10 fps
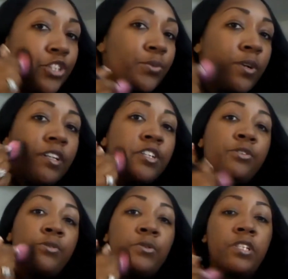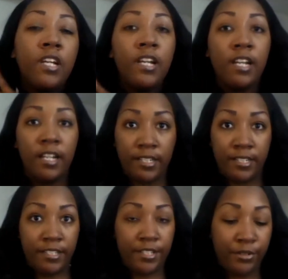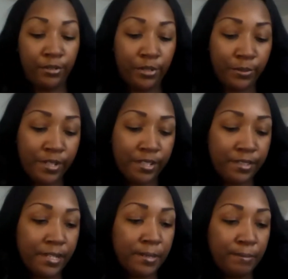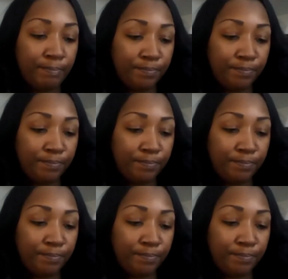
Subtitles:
you want to use concealer with it.